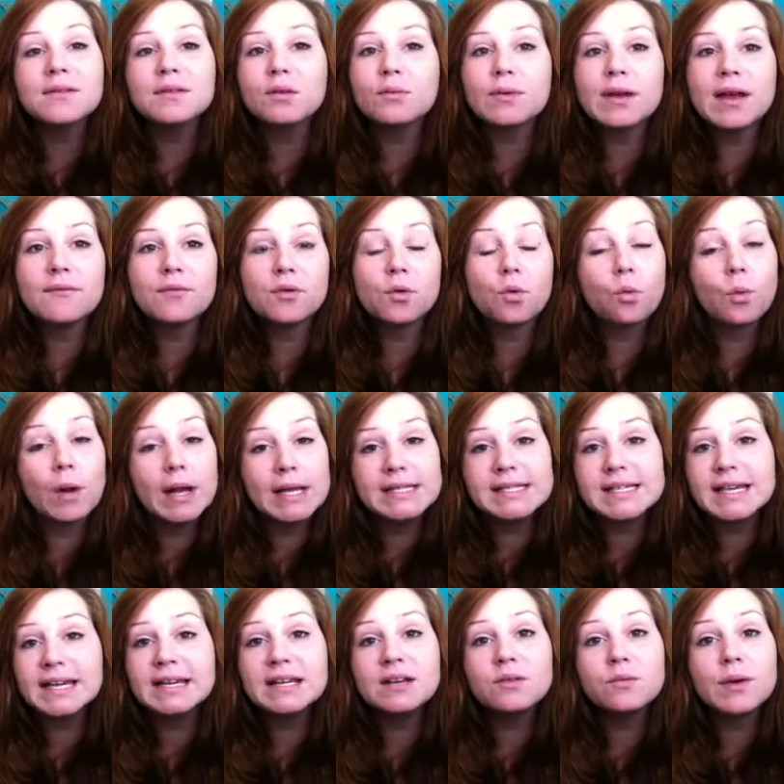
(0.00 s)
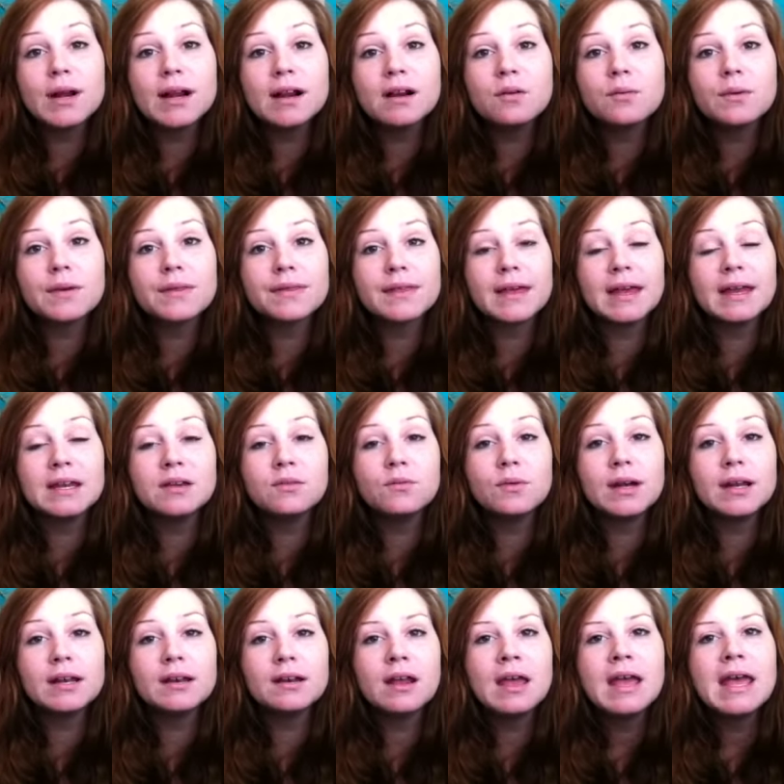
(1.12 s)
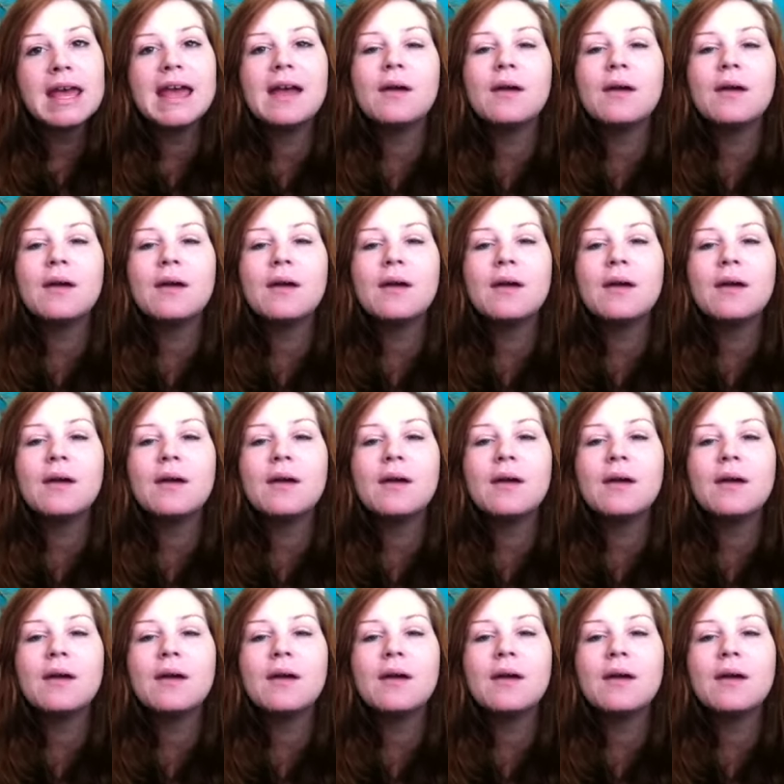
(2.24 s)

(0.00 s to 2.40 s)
that we ever went anywhere with anyone,